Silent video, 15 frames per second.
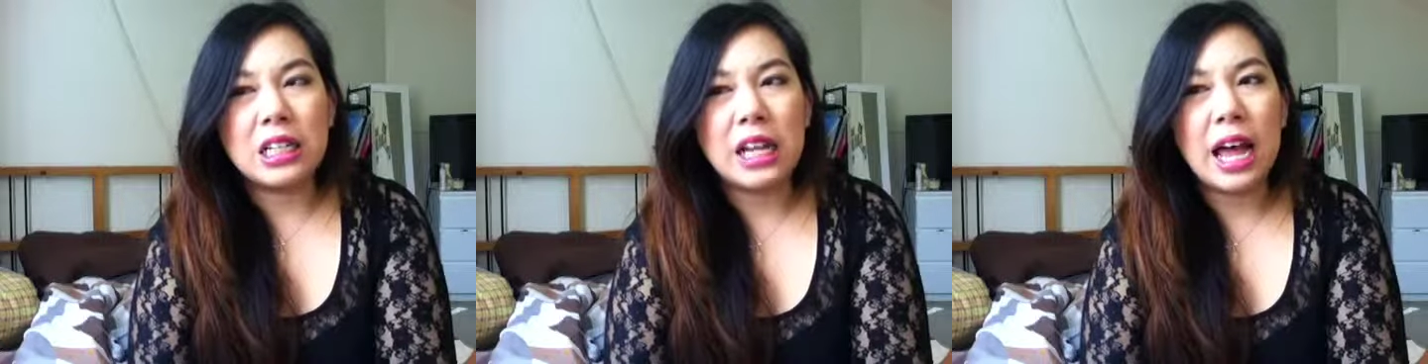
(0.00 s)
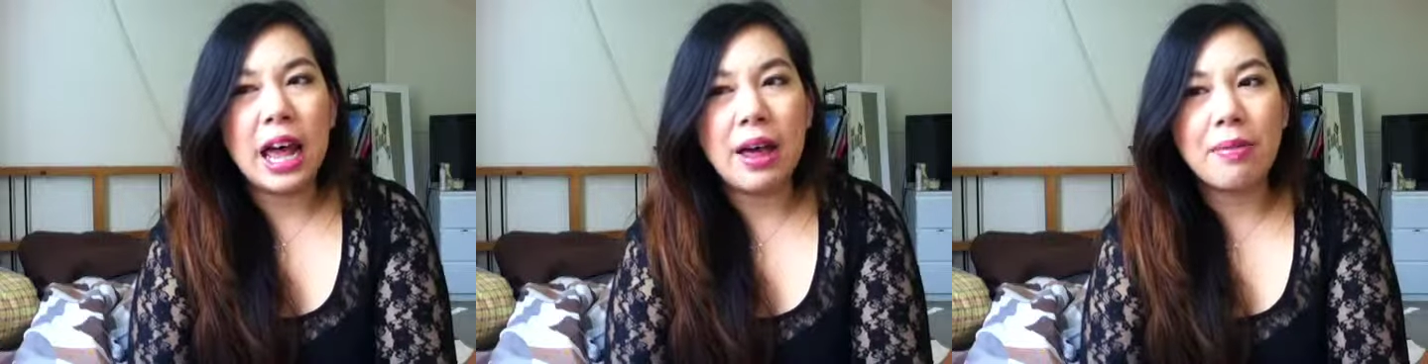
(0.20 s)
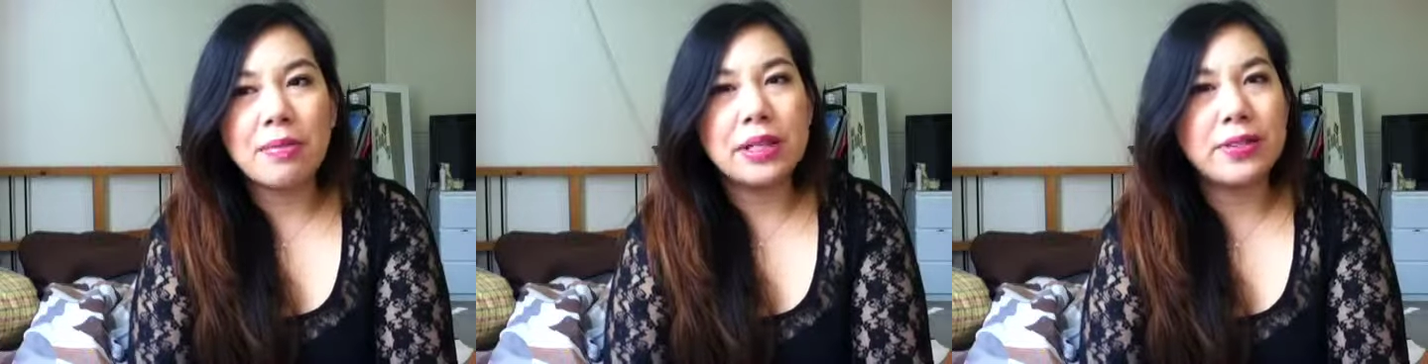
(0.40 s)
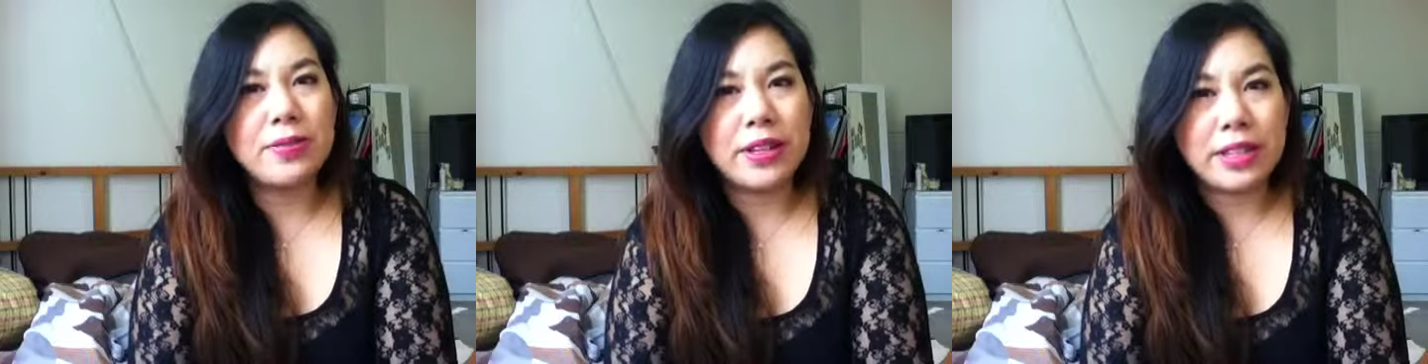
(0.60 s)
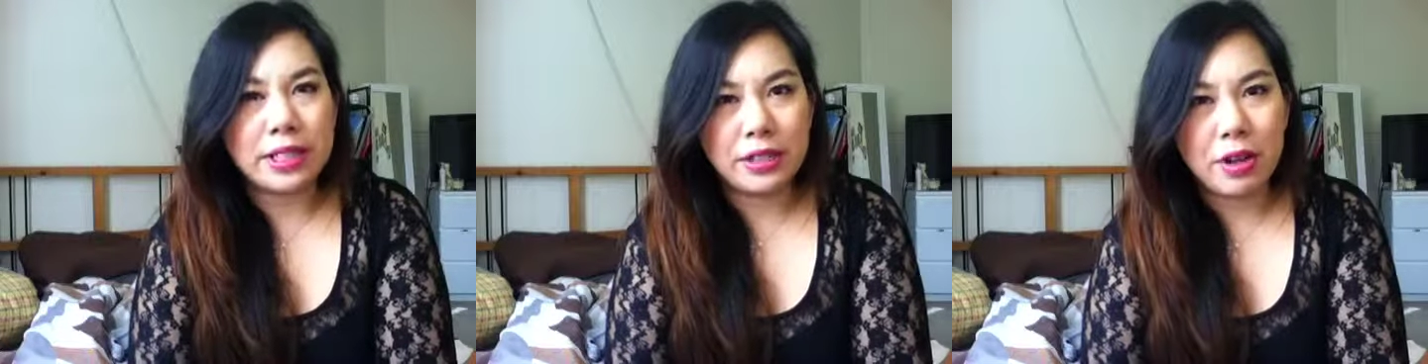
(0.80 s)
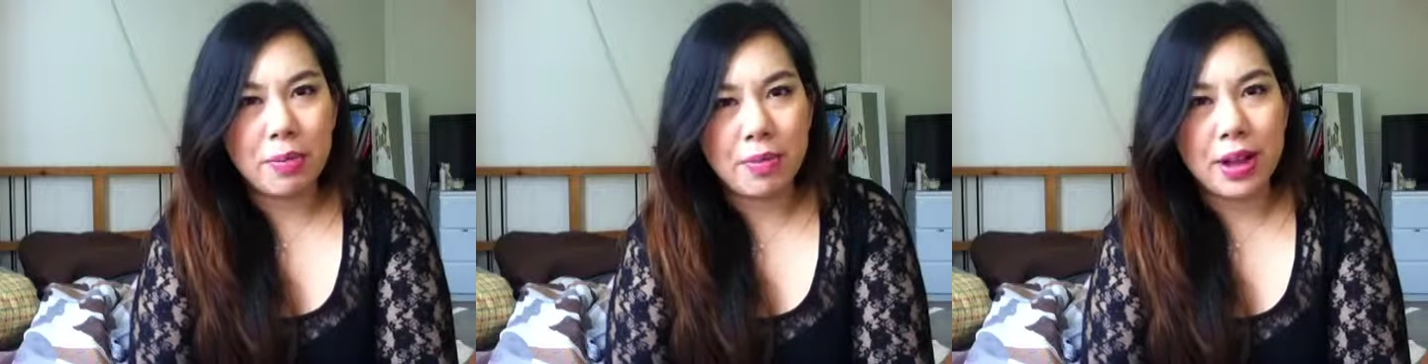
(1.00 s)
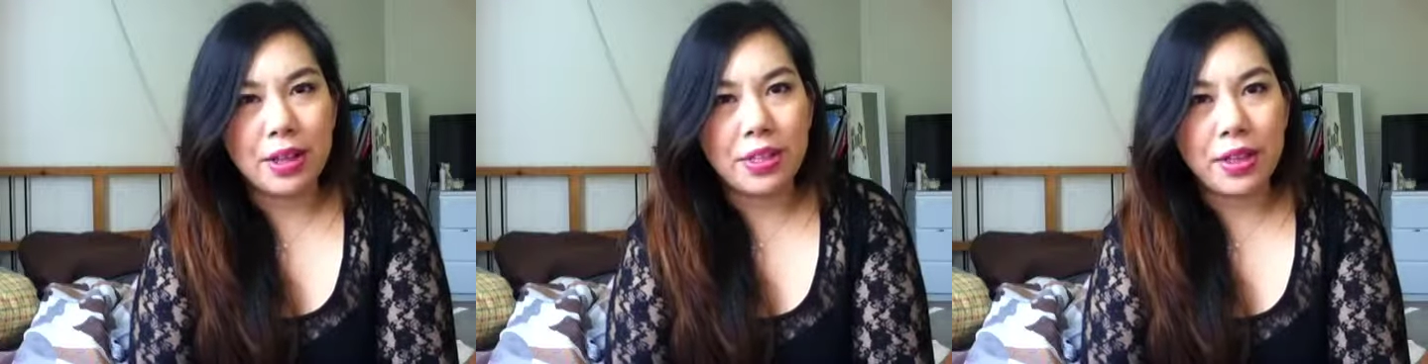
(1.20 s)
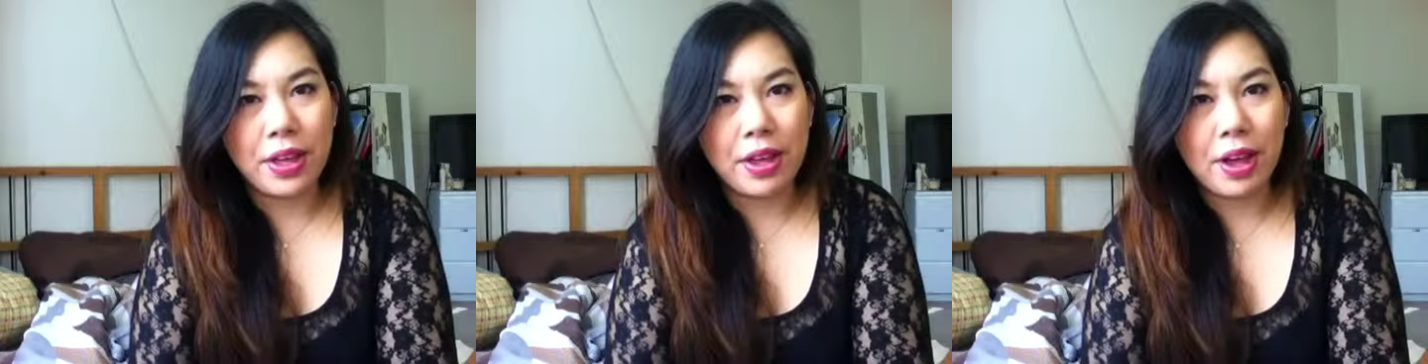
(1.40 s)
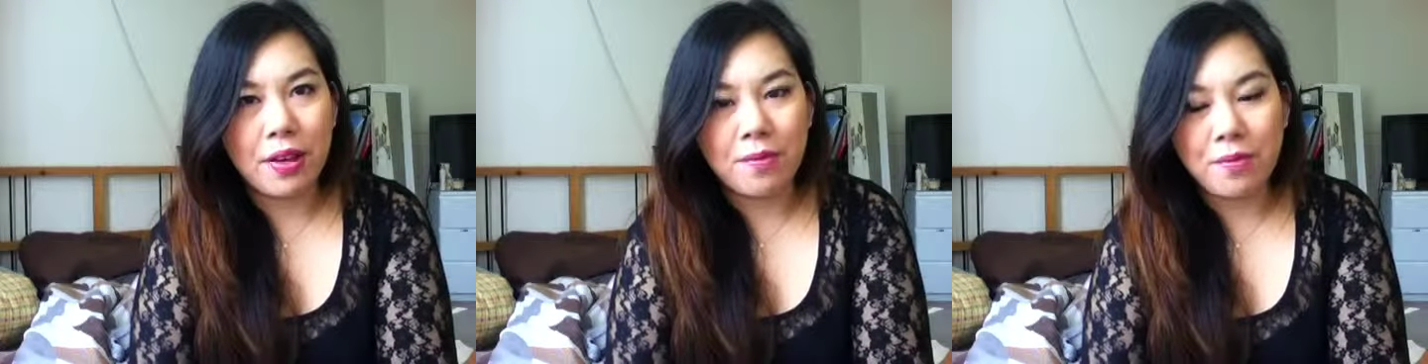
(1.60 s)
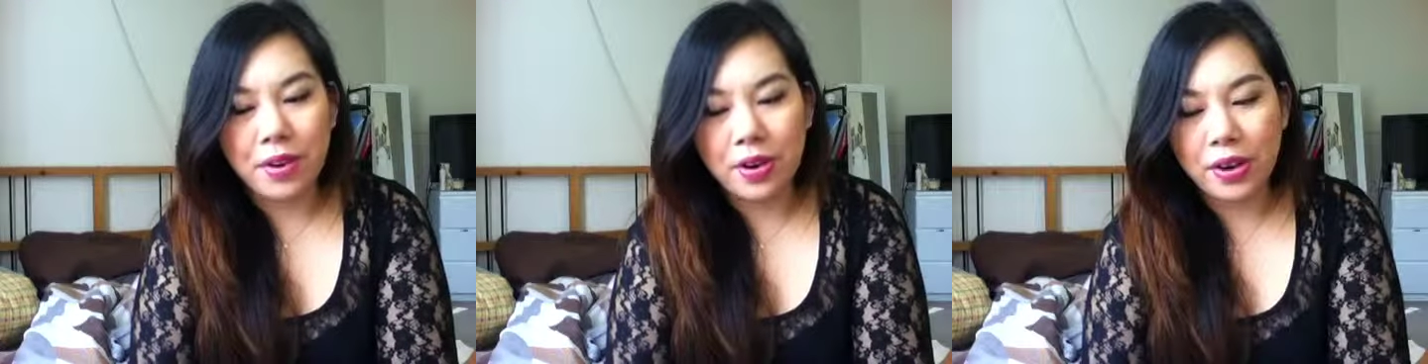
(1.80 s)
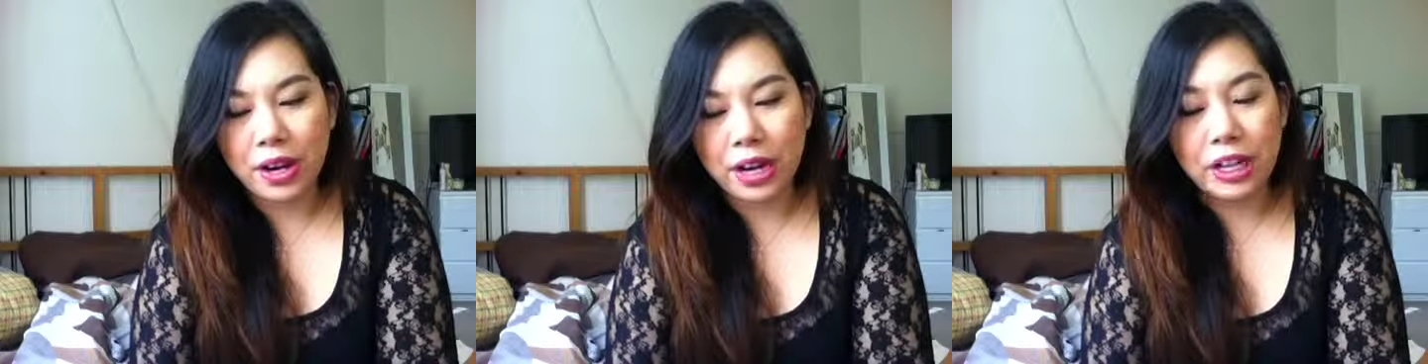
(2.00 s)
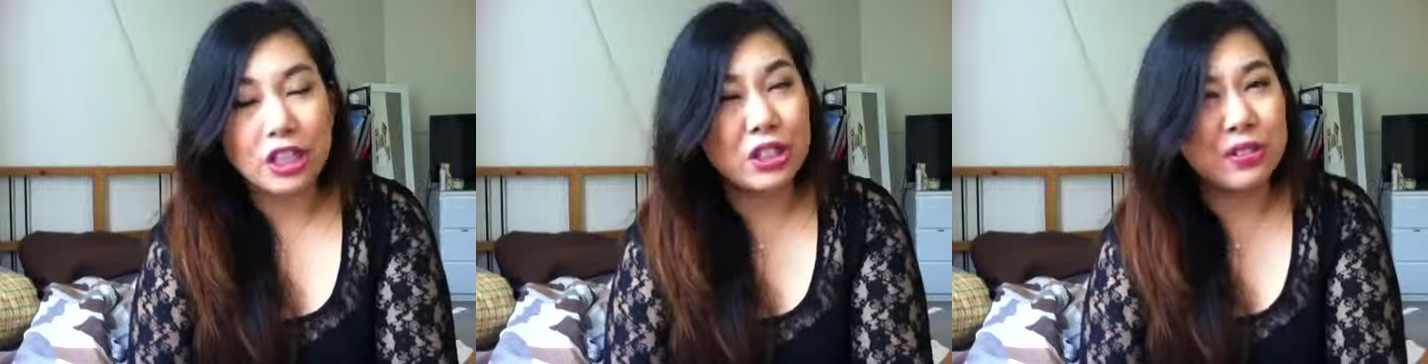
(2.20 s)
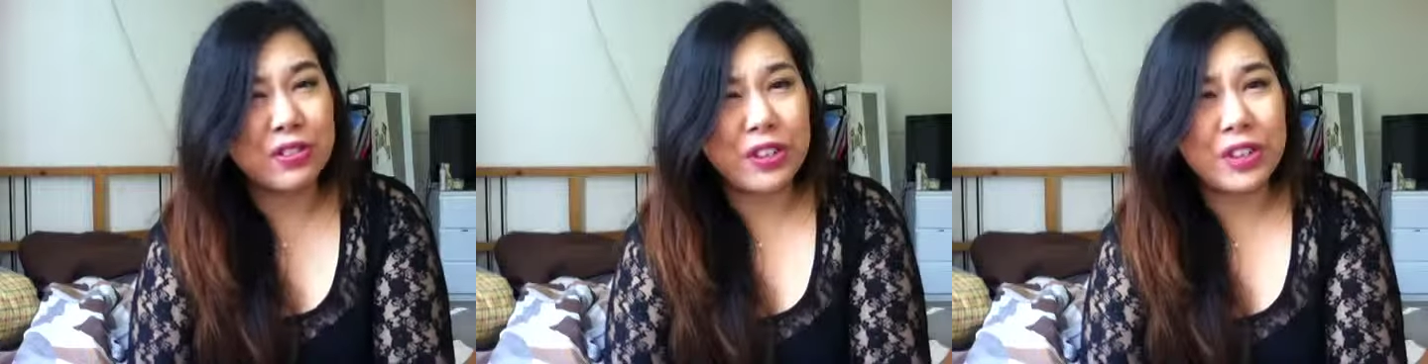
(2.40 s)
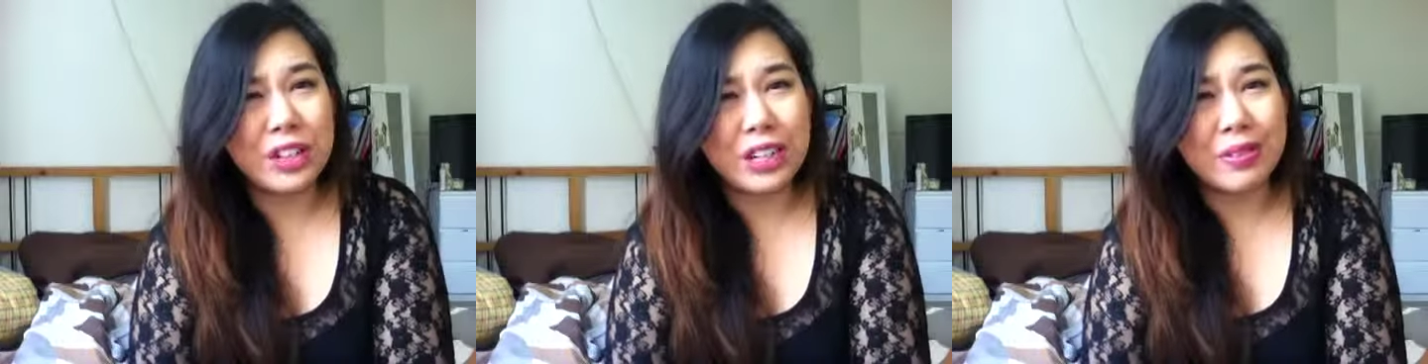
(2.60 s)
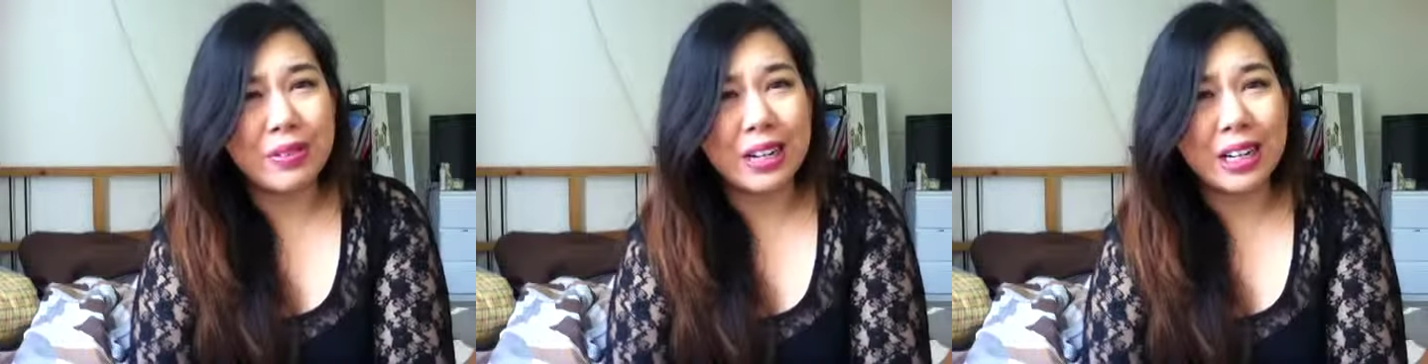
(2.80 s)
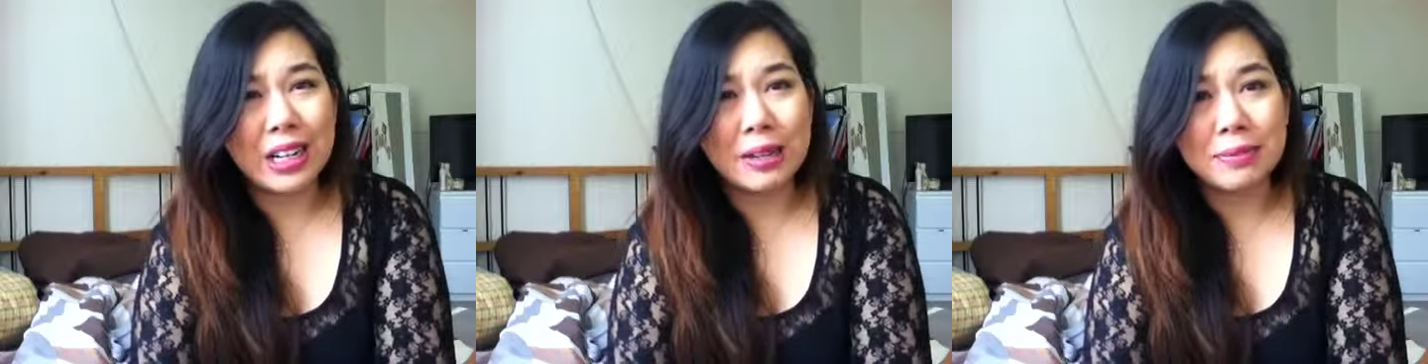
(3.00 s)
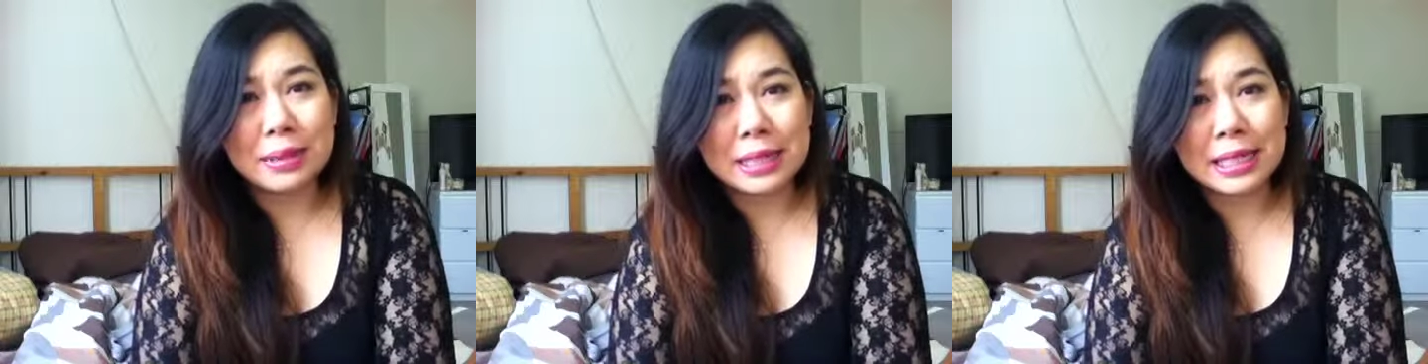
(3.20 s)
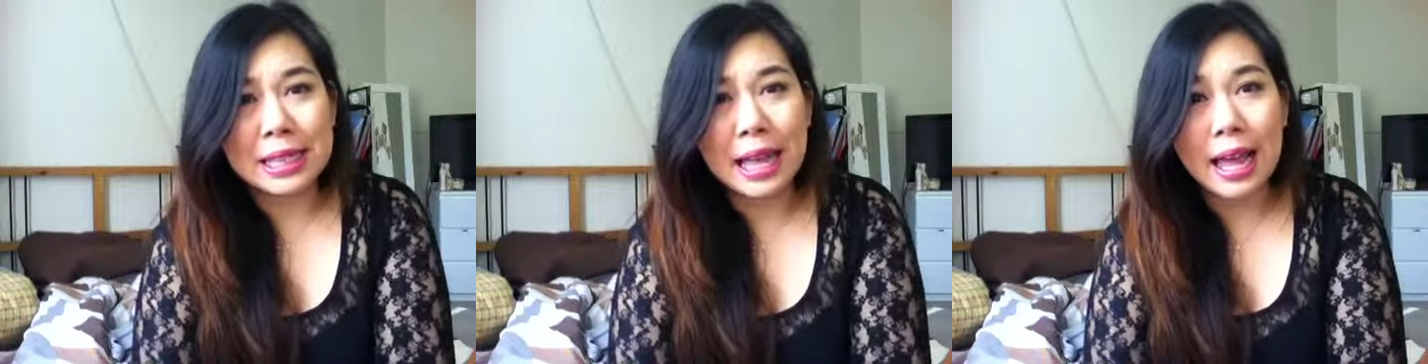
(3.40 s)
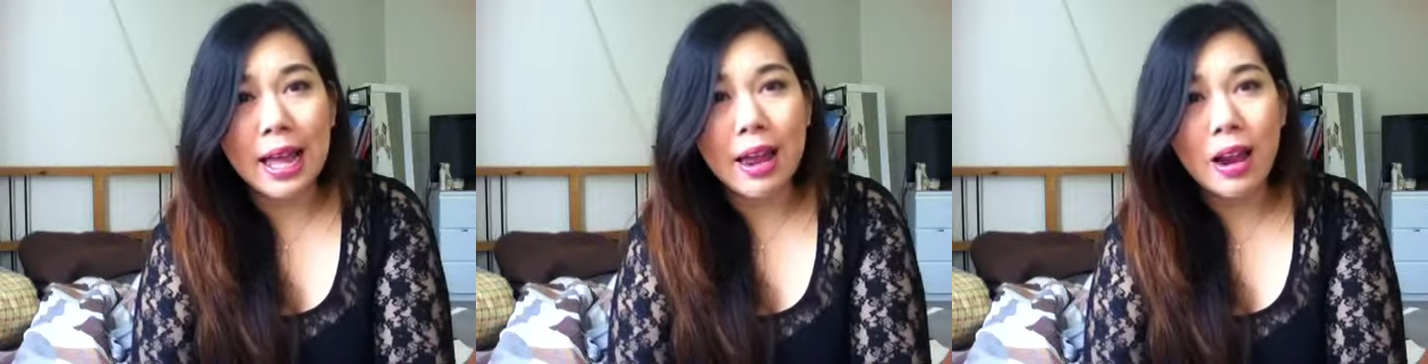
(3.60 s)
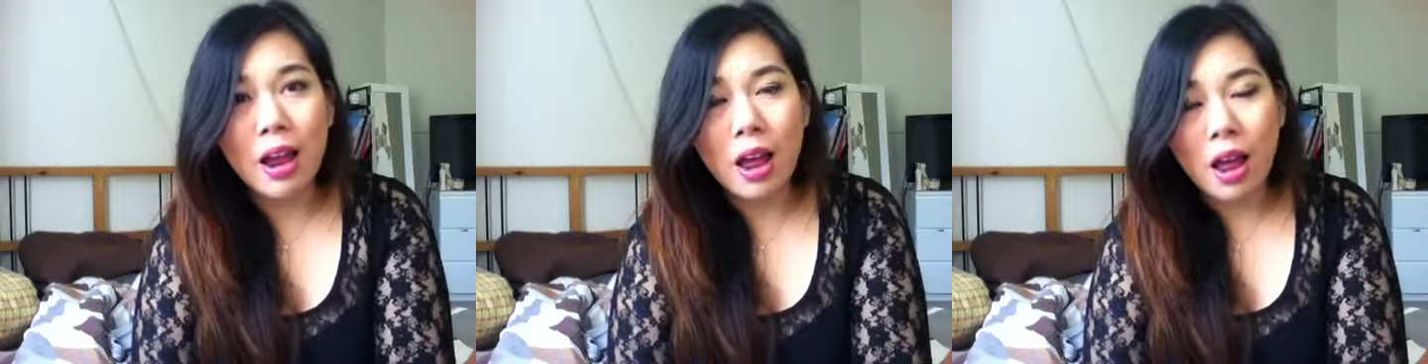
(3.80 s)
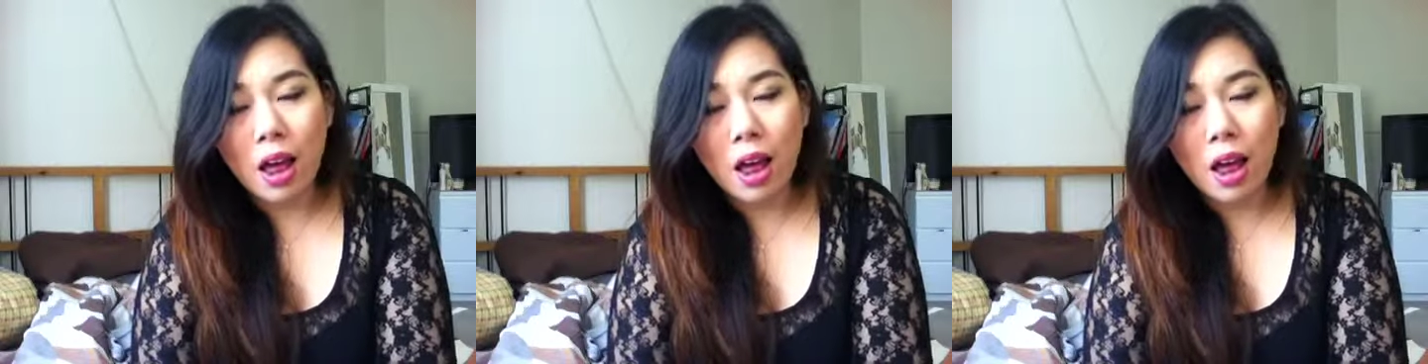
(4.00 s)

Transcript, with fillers: the atmosphere is not my thing. I'm very introverted when it comes to that.